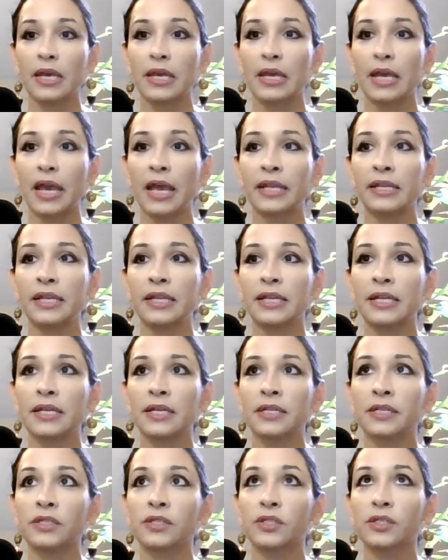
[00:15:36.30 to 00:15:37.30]
And it
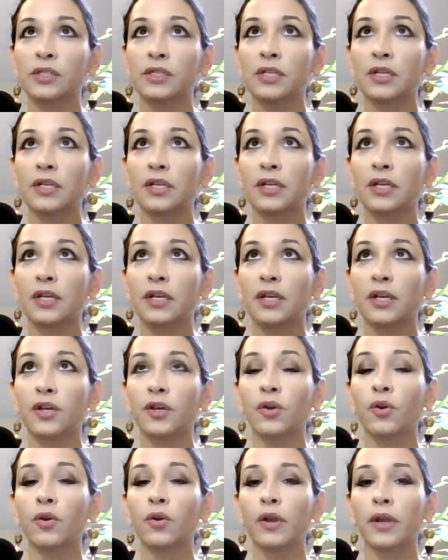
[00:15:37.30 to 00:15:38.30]
is
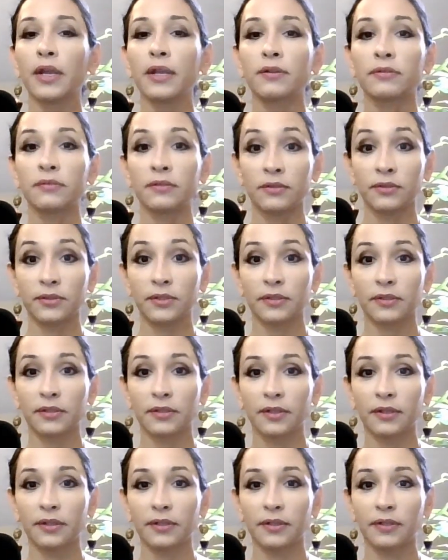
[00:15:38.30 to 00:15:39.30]
cradled
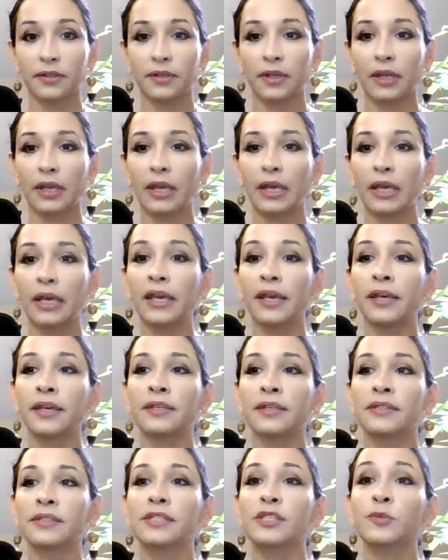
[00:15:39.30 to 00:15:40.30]

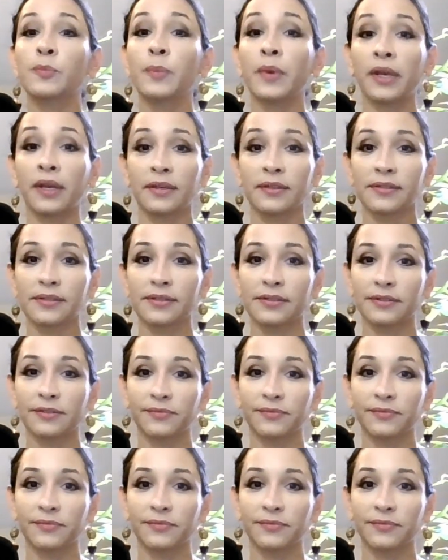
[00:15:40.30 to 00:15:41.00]
in space.